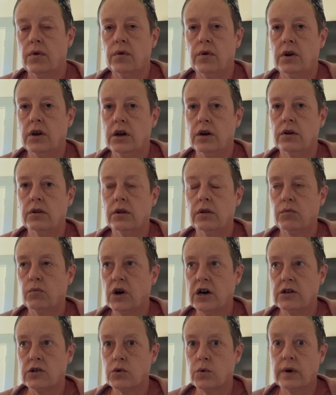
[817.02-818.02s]
nearly,
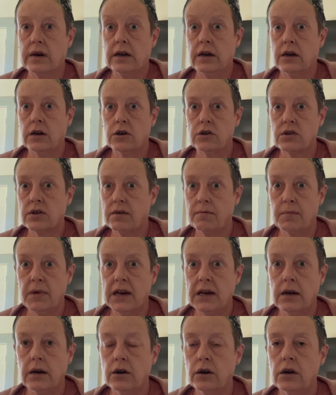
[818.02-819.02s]
20 years I've
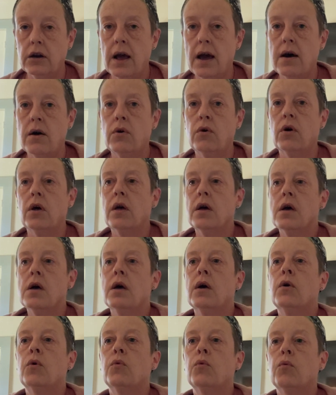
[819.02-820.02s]
been here now.
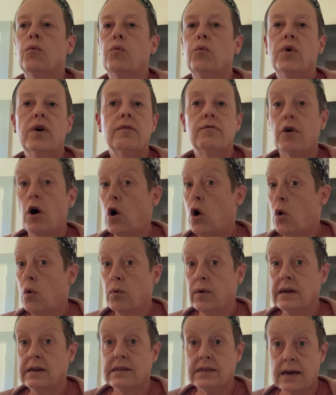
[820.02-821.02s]
We've
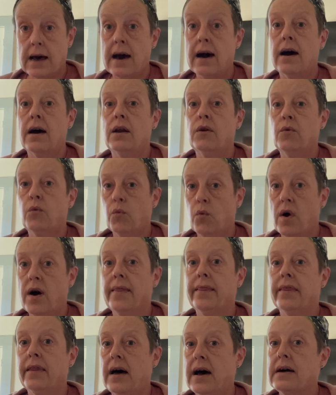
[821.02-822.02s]
always had
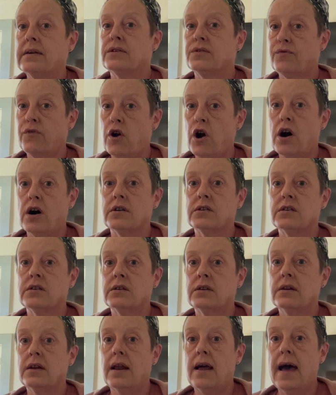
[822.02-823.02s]
one last frost
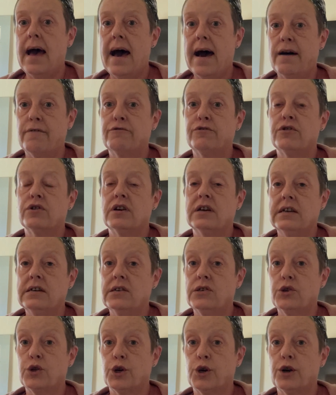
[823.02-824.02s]
after
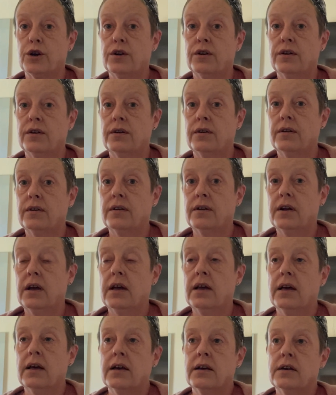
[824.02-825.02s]
Easter.
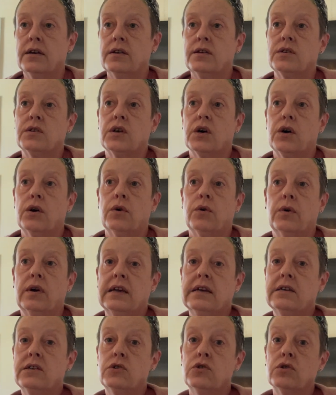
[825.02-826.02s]
So
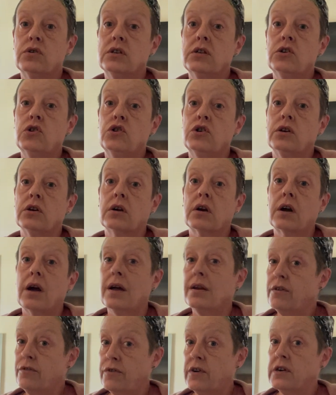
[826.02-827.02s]
Easter this year
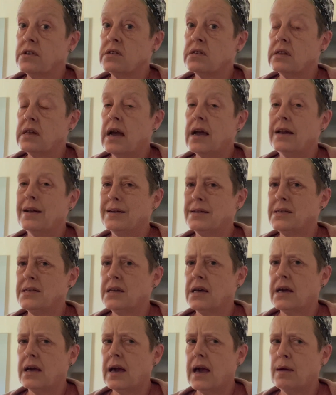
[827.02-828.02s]
kind of falls late. It's
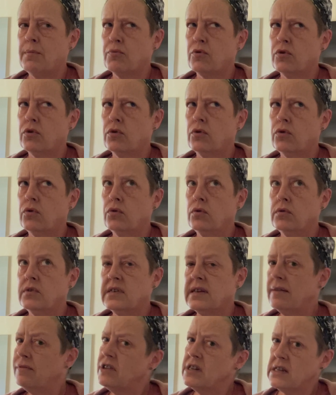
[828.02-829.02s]
like April
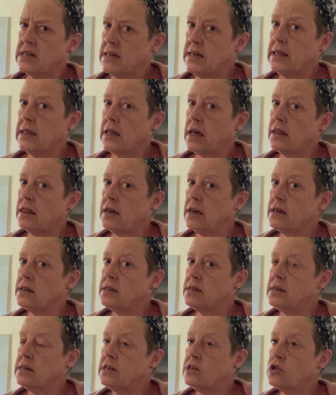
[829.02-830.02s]
17th, I think,
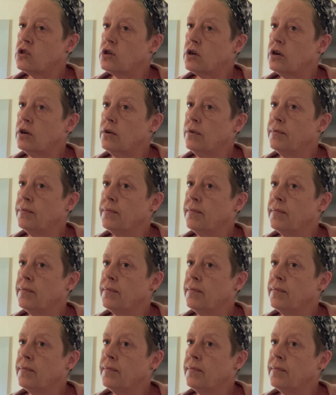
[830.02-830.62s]
is Easter.